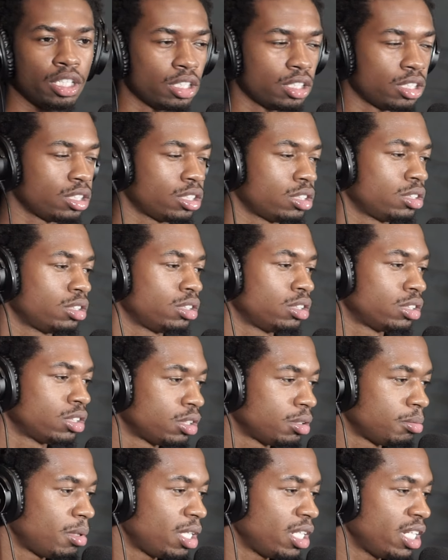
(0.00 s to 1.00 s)
Yeah,
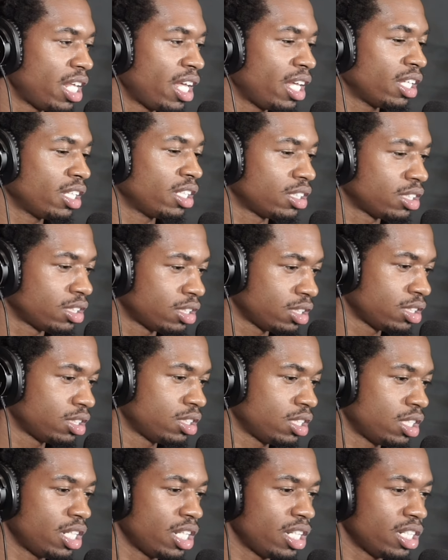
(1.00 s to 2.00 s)
Monday,
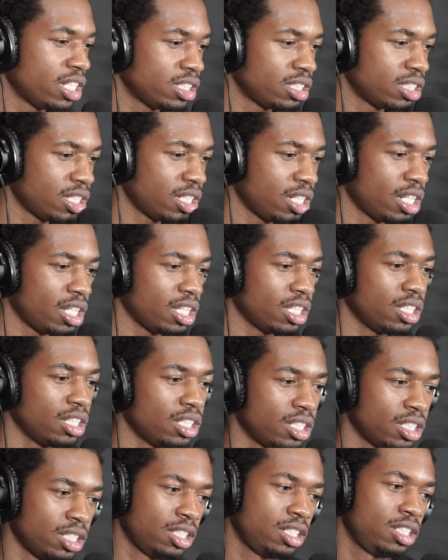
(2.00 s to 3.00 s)
Sunday to
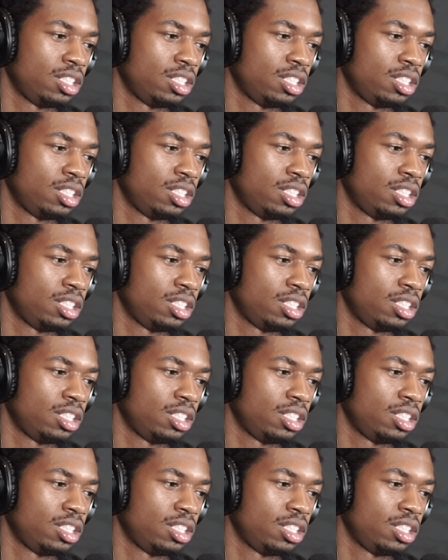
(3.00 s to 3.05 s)
Sunday,